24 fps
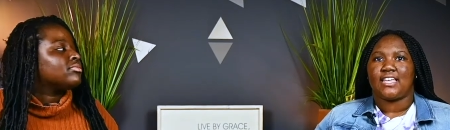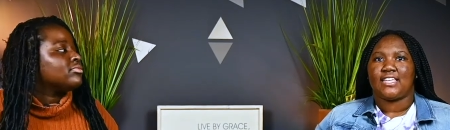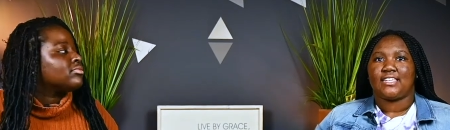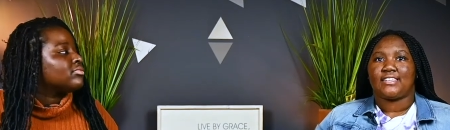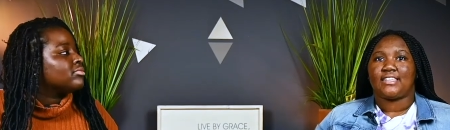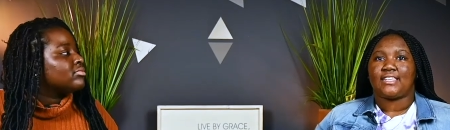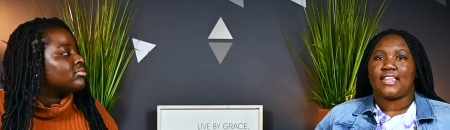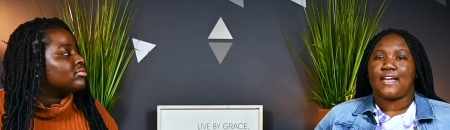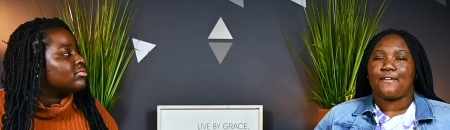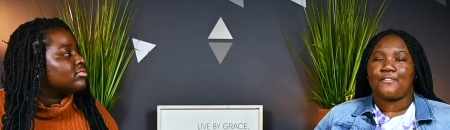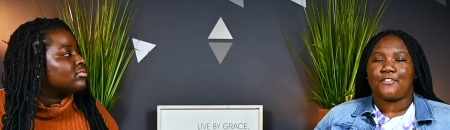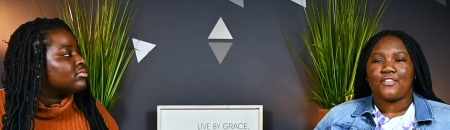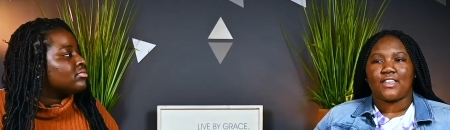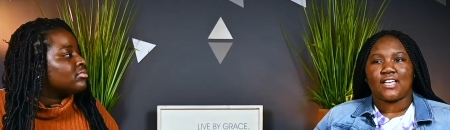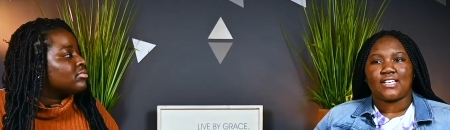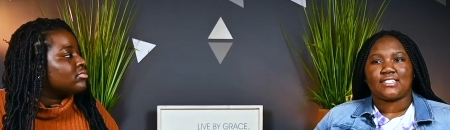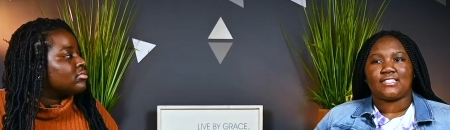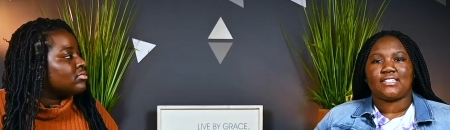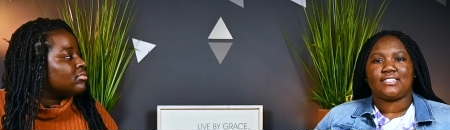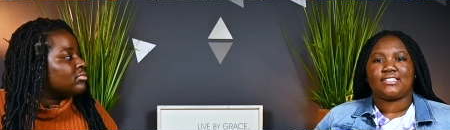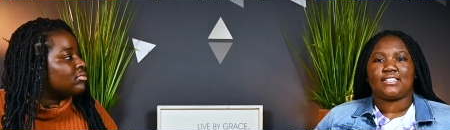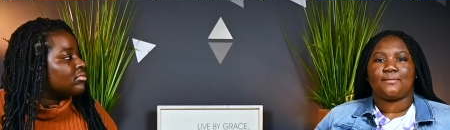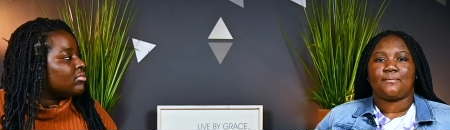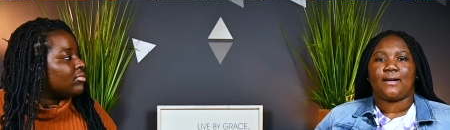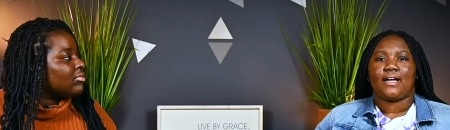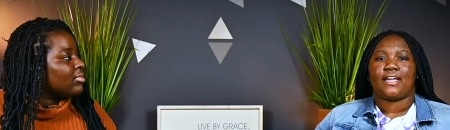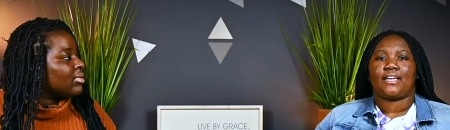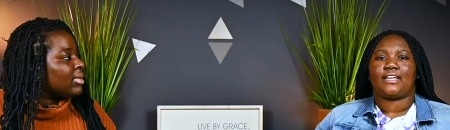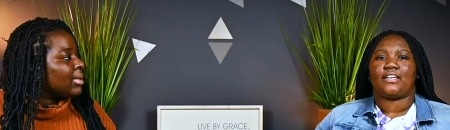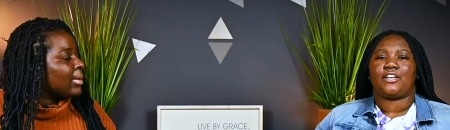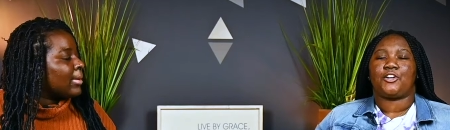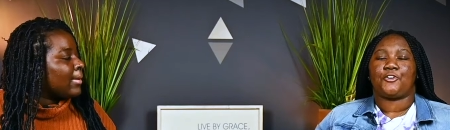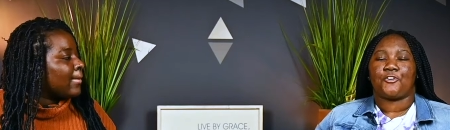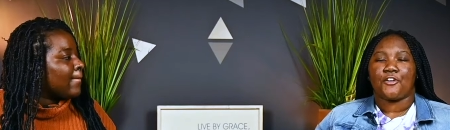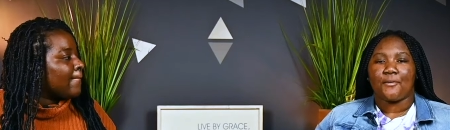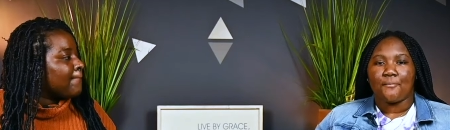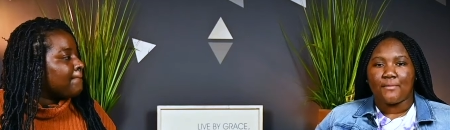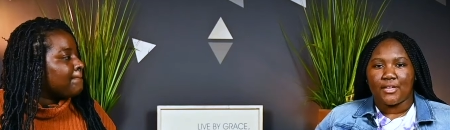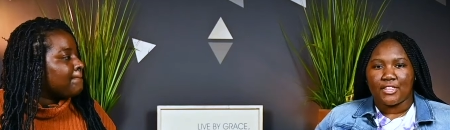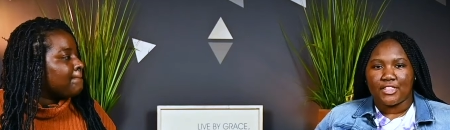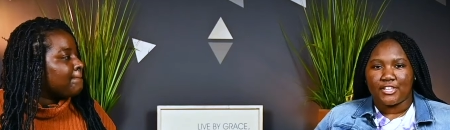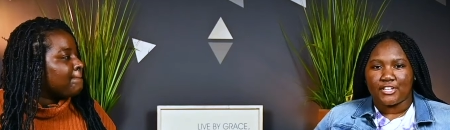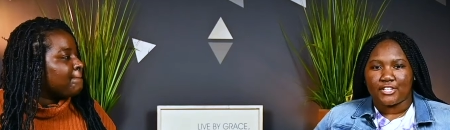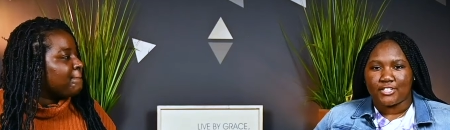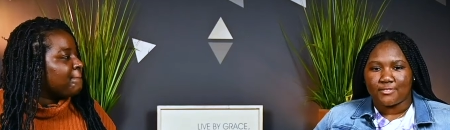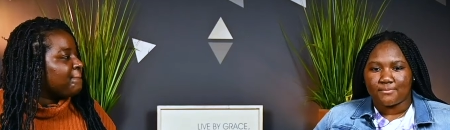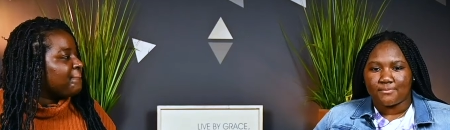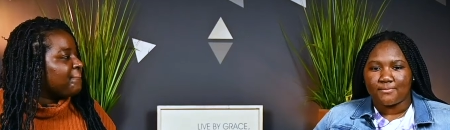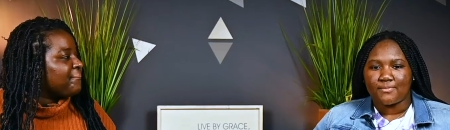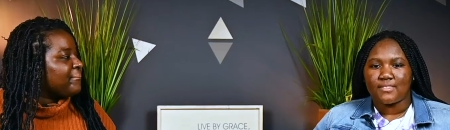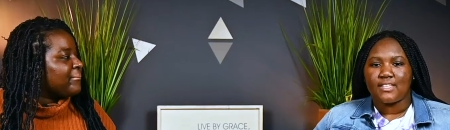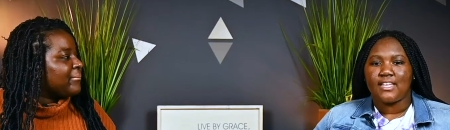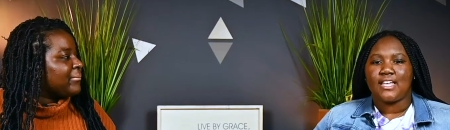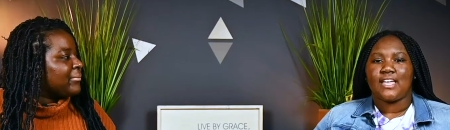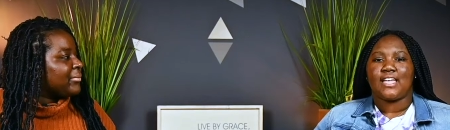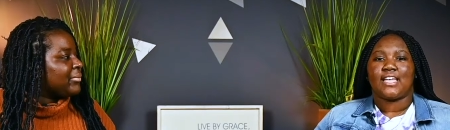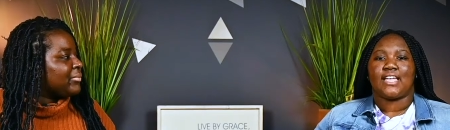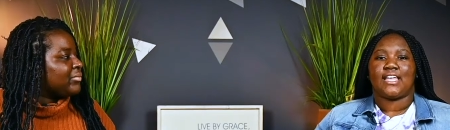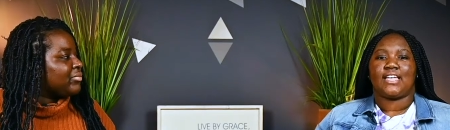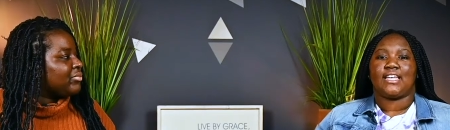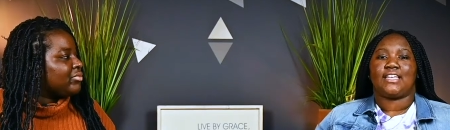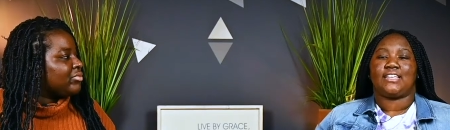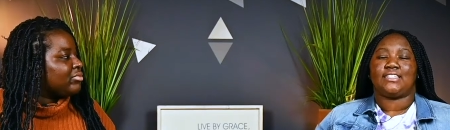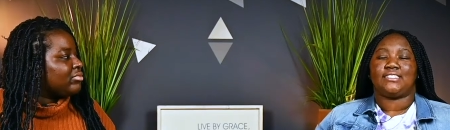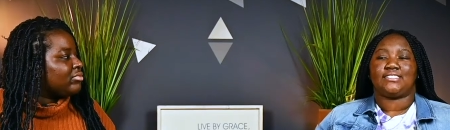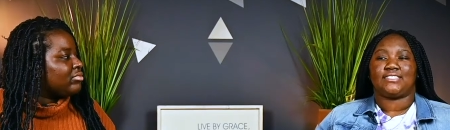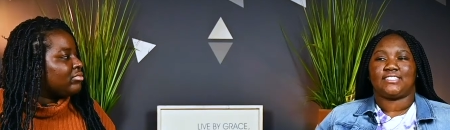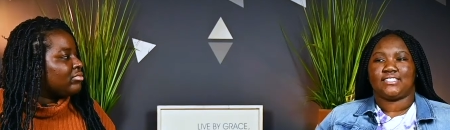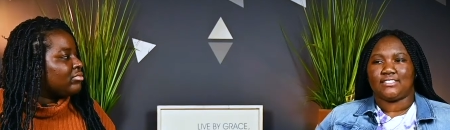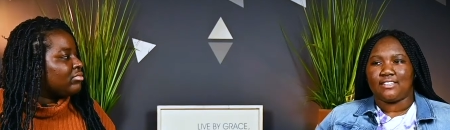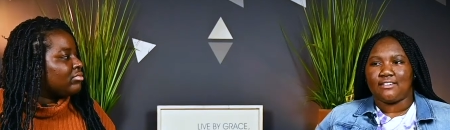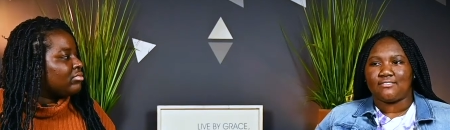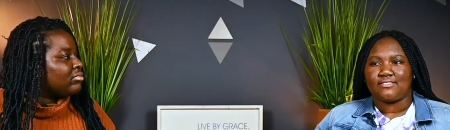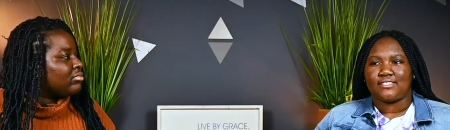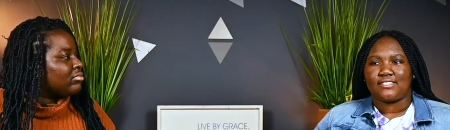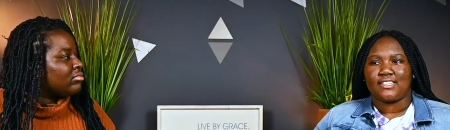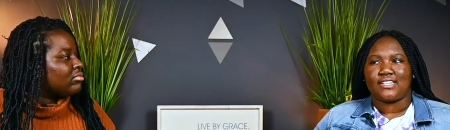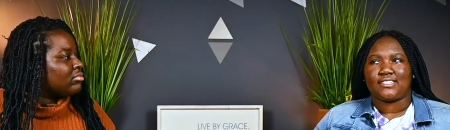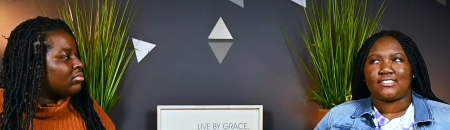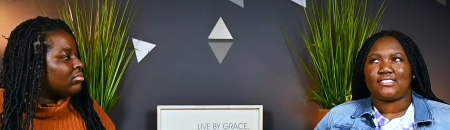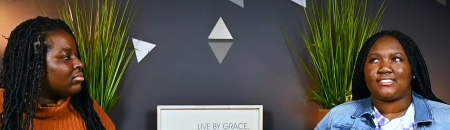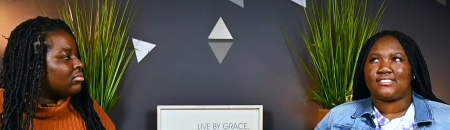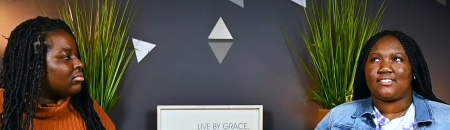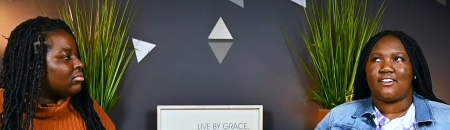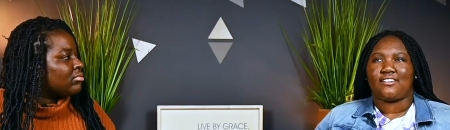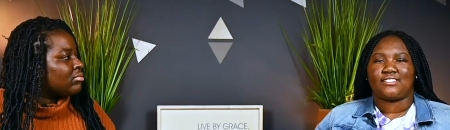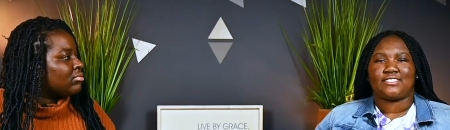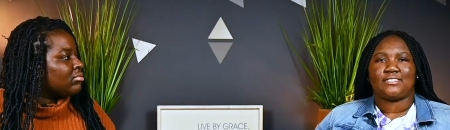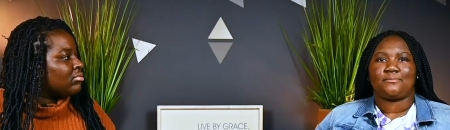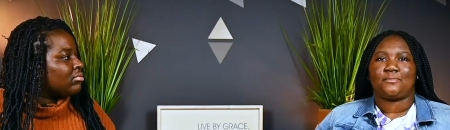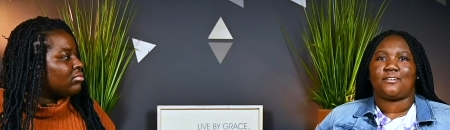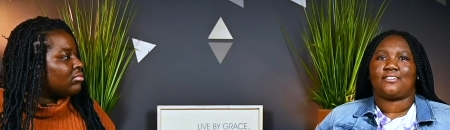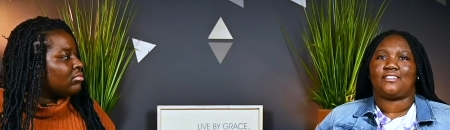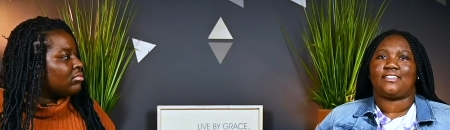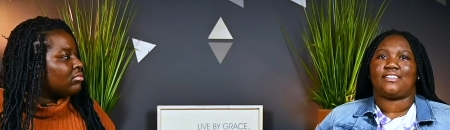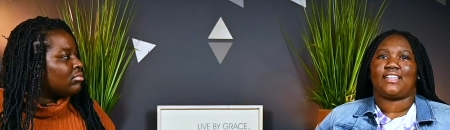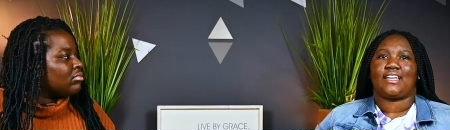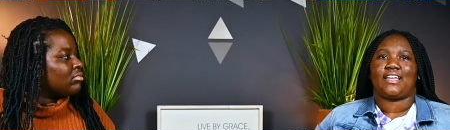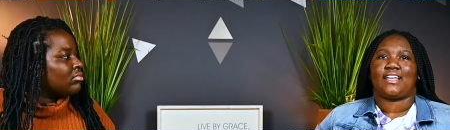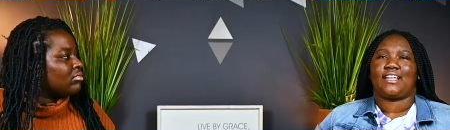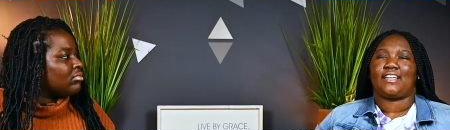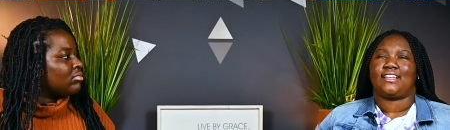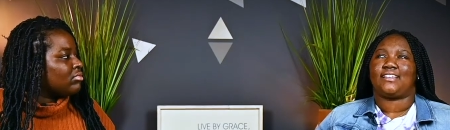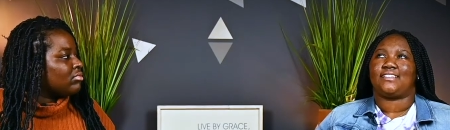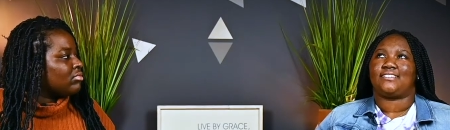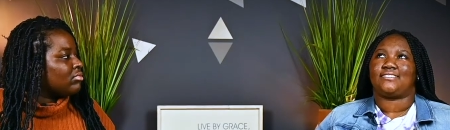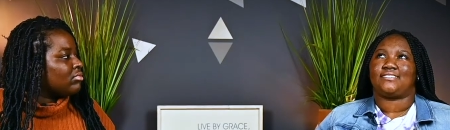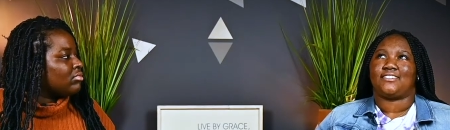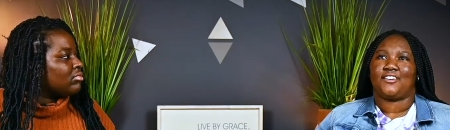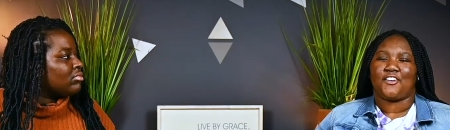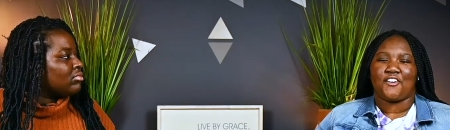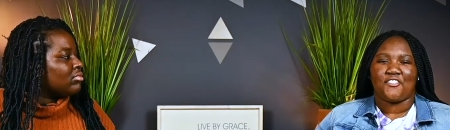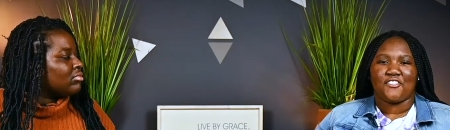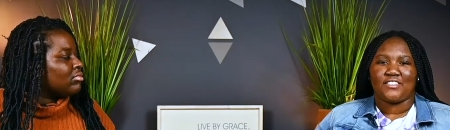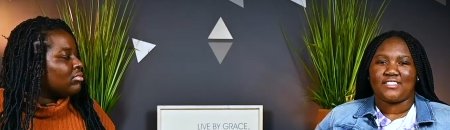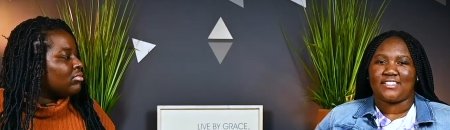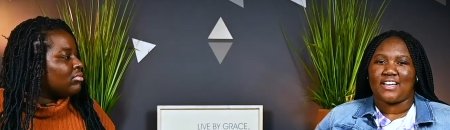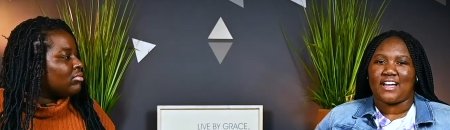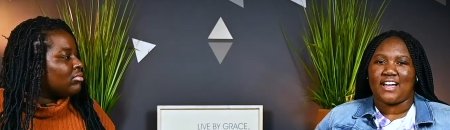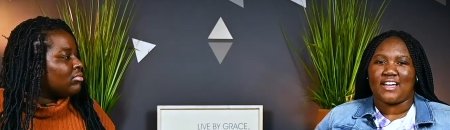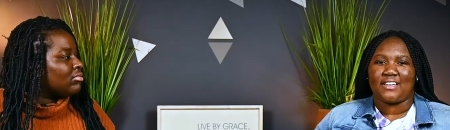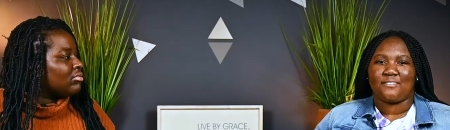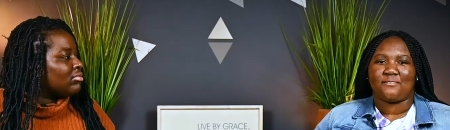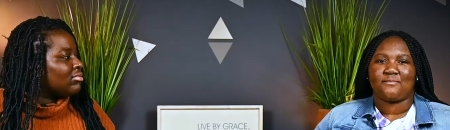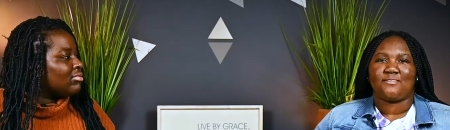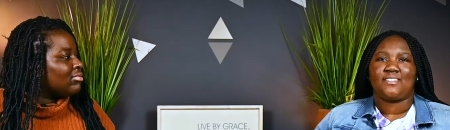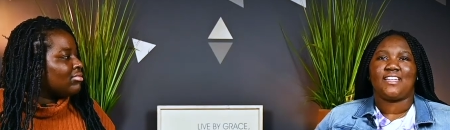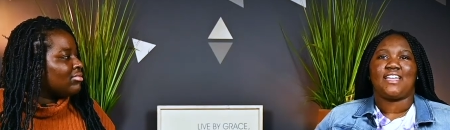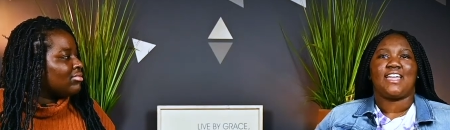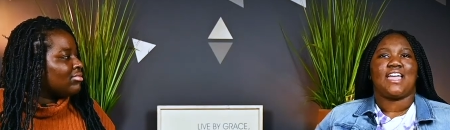Speaker 1: And then after that, I sent it to my grandmother, and she loves it. Like she talks about it like all the time.